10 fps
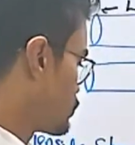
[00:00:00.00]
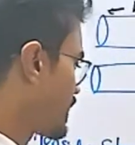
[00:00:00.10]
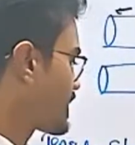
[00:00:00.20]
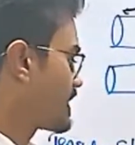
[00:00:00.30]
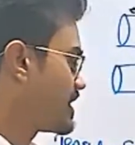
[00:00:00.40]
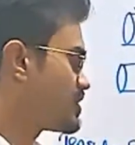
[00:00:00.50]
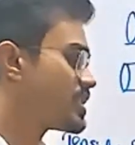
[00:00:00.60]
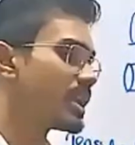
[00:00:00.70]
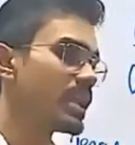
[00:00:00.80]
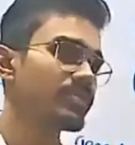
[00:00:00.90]
initial
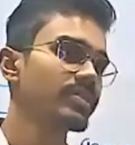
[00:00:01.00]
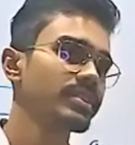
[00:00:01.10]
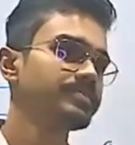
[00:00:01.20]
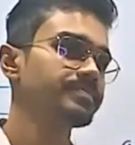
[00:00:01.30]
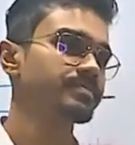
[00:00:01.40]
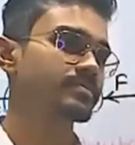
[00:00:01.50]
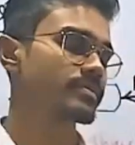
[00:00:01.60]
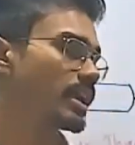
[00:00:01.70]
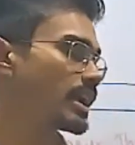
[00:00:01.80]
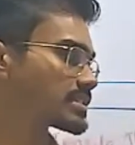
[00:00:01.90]
length.
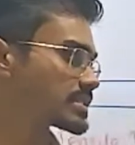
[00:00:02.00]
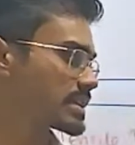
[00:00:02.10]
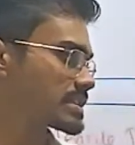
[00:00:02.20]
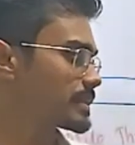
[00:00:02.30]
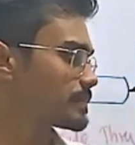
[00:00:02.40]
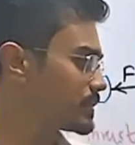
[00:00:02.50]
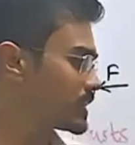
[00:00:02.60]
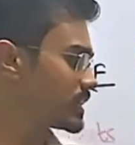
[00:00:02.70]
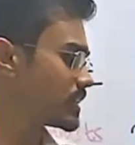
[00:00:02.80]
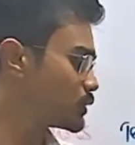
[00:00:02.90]
Extension per
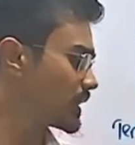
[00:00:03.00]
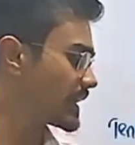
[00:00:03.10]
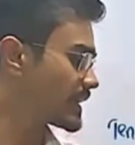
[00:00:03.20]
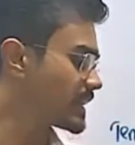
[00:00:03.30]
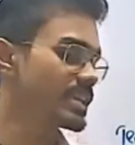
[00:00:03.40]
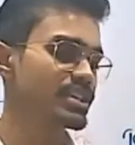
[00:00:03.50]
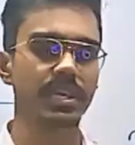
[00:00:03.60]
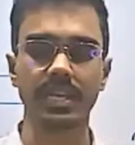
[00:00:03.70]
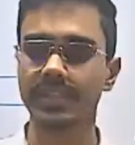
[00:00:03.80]
unit initial length.